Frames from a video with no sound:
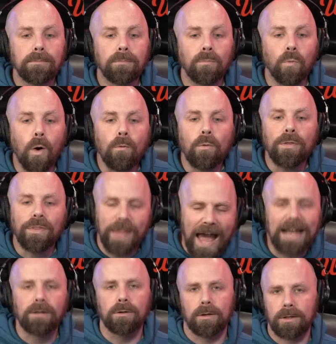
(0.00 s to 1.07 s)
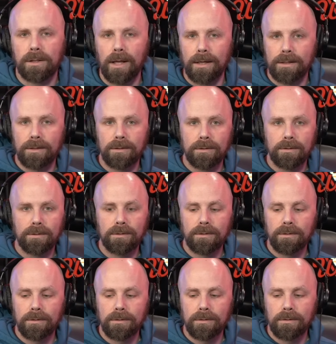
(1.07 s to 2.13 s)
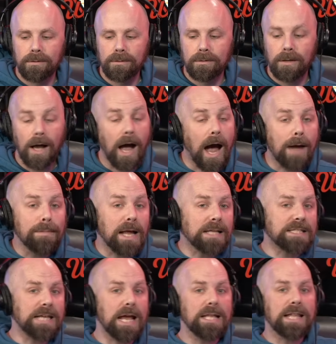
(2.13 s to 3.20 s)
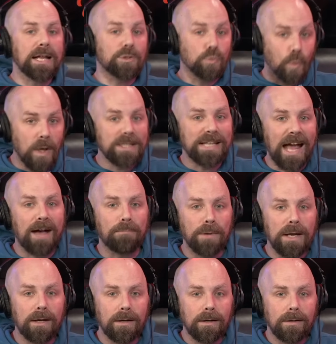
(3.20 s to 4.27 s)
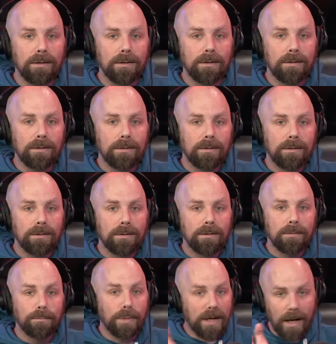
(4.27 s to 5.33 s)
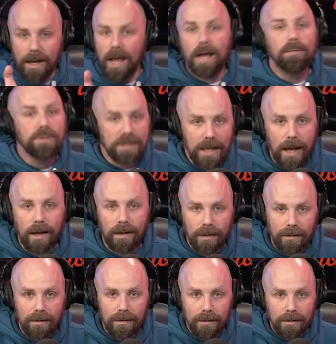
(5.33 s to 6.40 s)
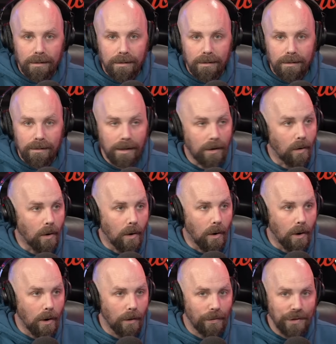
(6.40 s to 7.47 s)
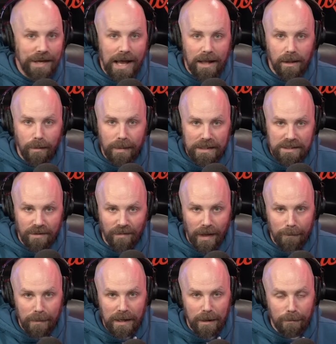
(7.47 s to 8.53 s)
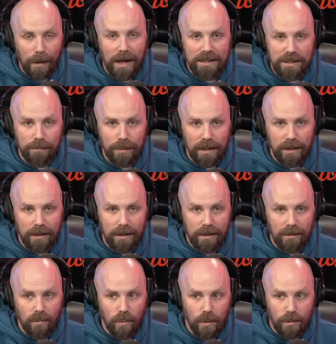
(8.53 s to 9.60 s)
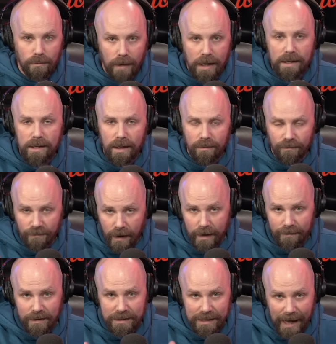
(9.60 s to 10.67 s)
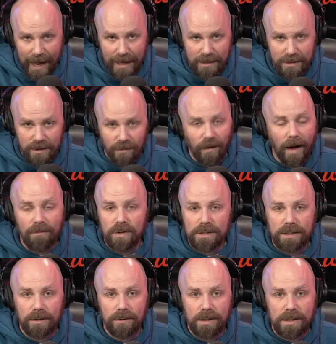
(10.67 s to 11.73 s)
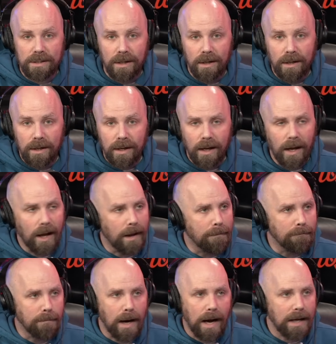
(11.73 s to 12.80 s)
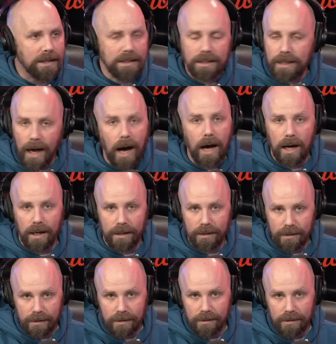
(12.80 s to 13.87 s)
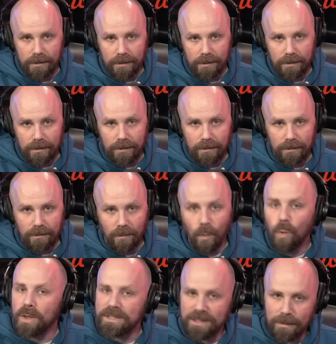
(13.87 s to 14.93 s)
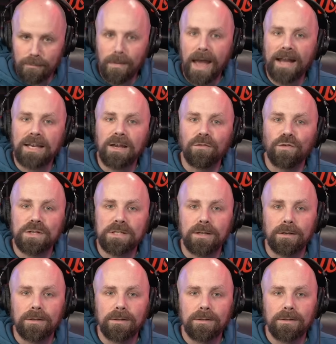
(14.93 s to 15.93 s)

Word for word: What would that look like? I'm not saying that's what's happening, but I am saying that all the elements of that being a possibility were right in front of us at Survivor Series. And my God, was it magnificent.